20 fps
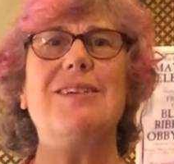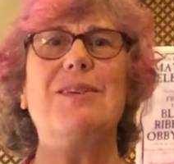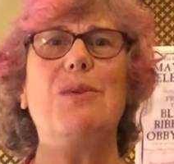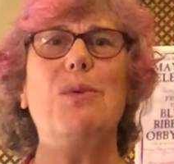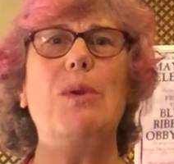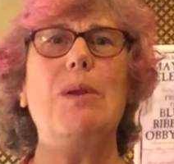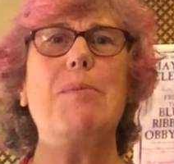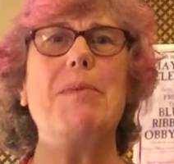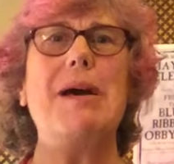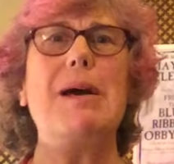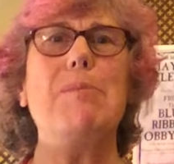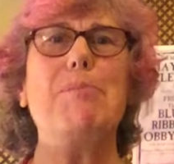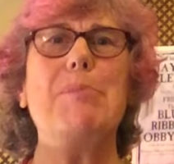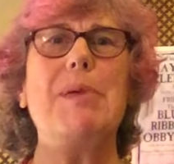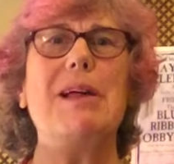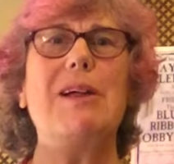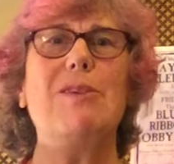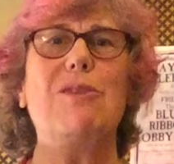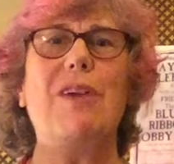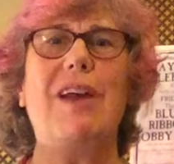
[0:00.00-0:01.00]
all about
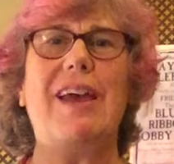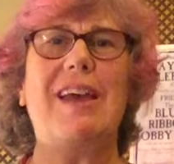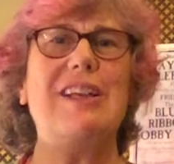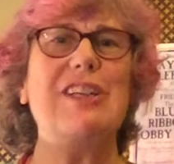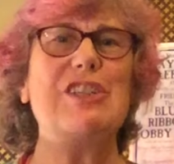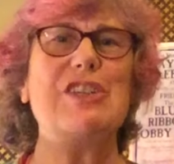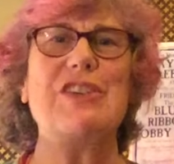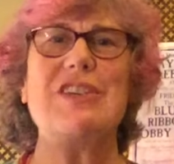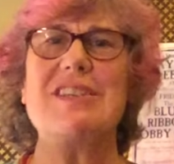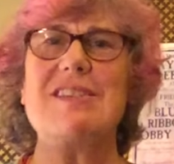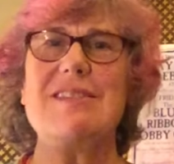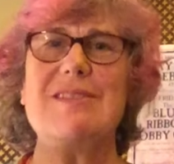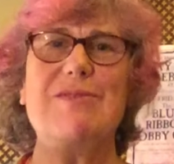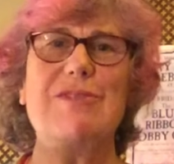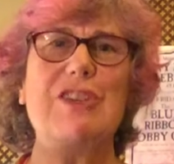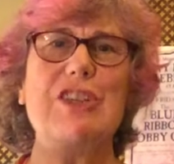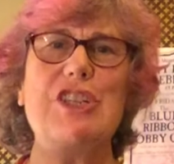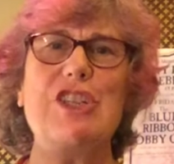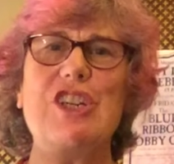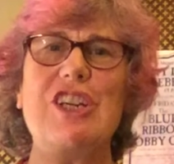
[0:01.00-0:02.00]
bell ringing just
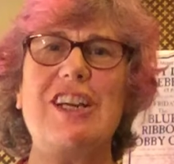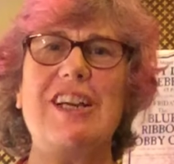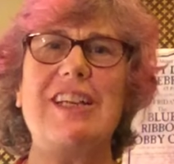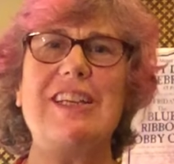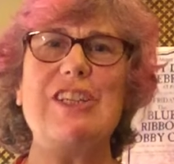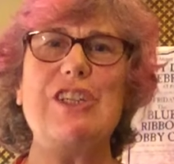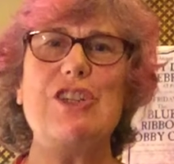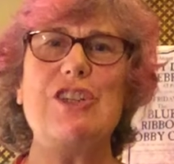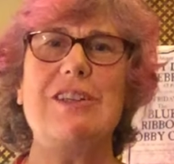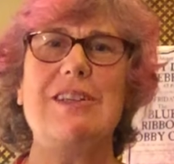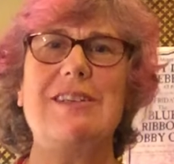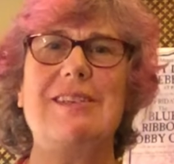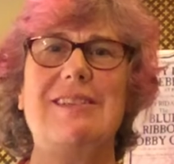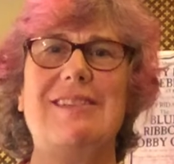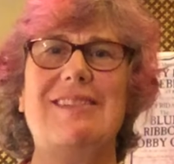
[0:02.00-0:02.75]
for a change.